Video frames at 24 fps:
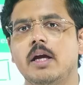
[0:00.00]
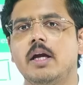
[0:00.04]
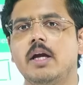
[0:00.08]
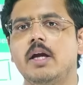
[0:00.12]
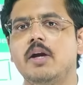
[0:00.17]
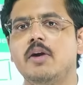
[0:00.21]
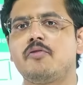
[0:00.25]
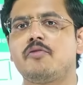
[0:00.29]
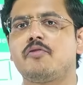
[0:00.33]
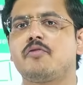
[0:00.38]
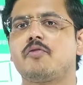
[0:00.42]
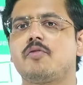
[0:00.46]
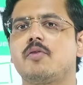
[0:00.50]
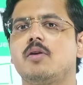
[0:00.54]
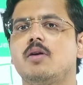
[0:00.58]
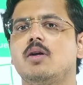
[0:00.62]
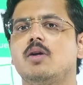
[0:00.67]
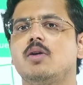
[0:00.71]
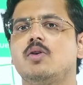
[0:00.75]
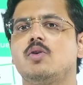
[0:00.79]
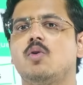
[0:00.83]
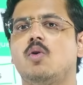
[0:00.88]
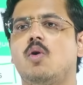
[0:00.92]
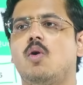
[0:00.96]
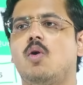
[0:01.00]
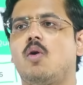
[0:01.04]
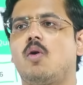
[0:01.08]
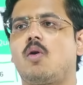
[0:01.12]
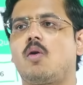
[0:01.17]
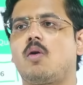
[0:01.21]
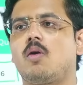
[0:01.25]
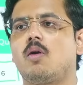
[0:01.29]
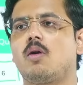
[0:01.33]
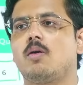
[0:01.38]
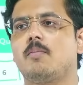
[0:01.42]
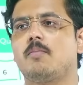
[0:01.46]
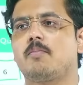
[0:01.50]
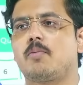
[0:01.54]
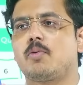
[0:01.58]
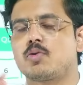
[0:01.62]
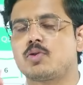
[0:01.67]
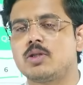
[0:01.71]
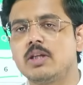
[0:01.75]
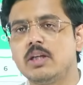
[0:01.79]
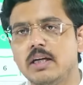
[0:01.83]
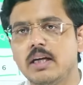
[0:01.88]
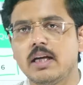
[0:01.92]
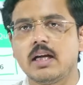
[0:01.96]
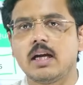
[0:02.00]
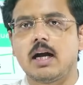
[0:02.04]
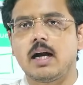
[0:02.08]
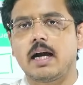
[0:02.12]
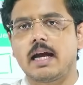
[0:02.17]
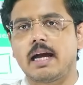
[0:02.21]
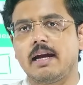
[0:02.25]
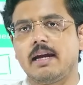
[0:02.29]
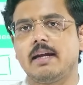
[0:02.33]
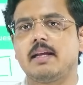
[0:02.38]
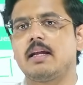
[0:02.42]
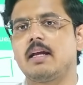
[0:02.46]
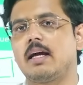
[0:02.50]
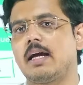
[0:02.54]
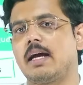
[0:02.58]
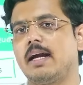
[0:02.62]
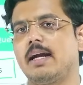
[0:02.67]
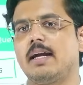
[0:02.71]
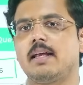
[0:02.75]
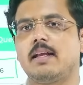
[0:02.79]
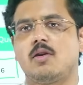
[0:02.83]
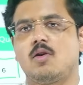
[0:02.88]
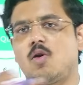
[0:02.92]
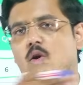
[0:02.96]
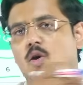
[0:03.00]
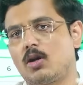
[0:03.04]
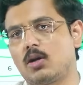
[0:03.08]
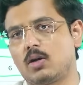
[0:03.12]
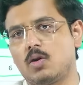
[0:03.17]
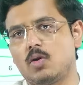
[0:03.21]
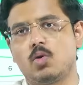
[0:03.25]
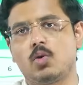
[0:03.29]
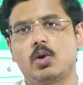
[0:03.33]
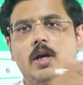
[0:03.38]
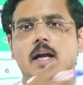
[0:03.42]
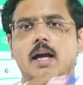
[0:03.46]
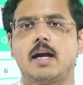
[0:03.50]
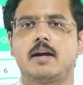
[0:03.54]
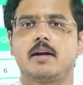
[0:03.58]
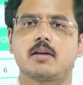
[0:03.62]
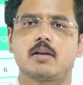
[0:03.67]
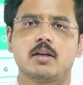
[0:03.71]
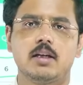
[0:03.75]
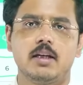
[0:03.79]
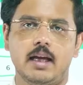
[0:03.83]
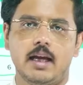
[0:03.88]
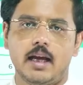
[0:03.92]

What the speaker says: if you're proceeding ahead and ahead and not looking at